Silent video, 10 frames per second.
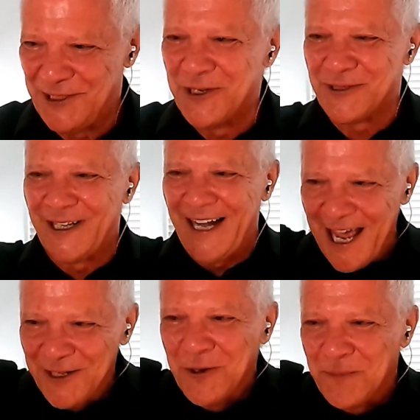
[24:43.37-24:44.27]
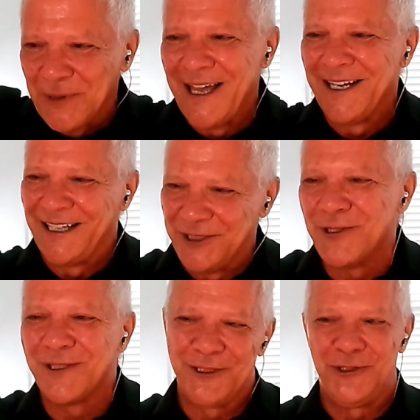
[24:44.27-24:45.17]
knows that annual planning
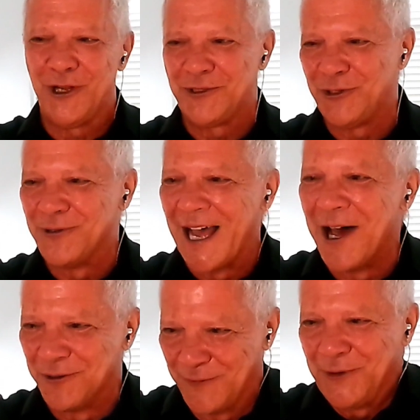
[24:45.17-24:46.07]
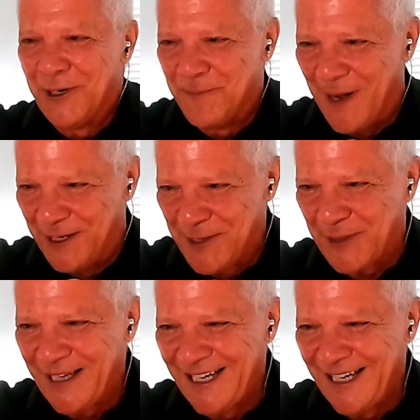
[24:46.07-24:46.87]
usually shuts you down for a month.